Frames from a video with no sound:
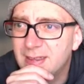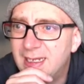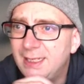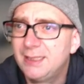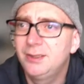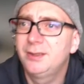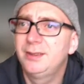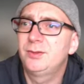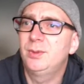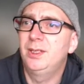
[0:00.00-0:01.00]
Ah, look at
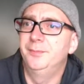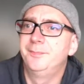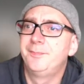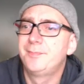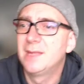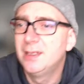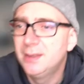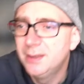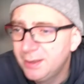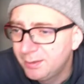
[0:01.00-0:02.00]
this one.
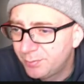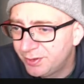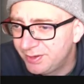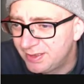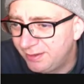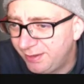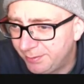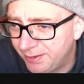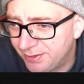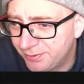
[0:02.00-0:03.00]
Points down here,
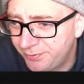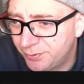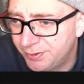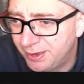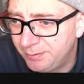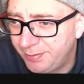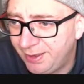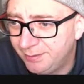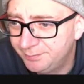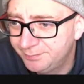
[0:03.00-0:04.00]
that's a 4-9
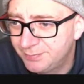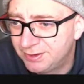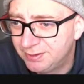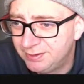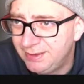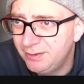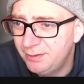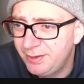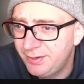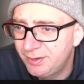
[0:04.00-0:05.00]
pair. So neither
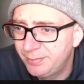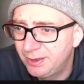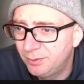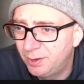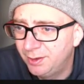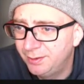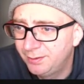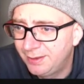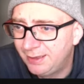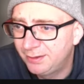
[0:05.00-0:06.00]
of these can be a 1.
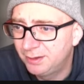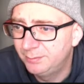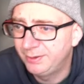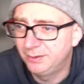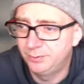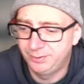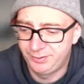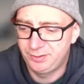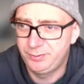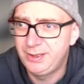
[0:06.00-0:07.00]
That can't be a 1.
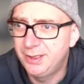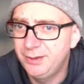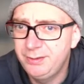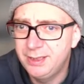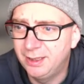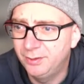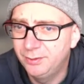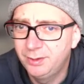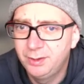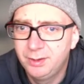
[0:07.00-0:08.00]
So we know now
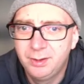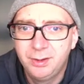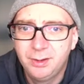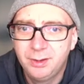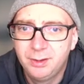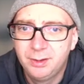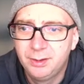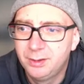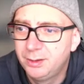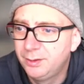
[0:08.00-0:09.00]

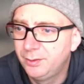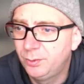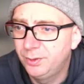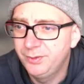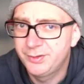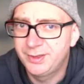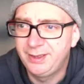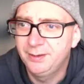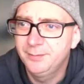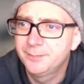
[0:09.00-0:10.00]
1s are
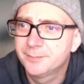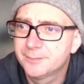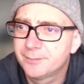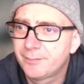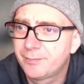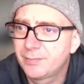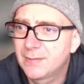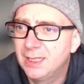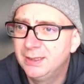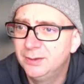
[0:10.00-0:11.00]
here,
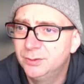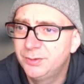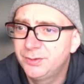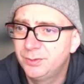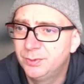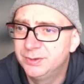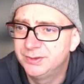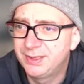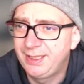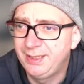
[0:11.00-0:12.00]
and also
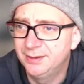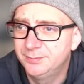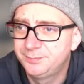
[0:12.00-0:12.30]
1s are here.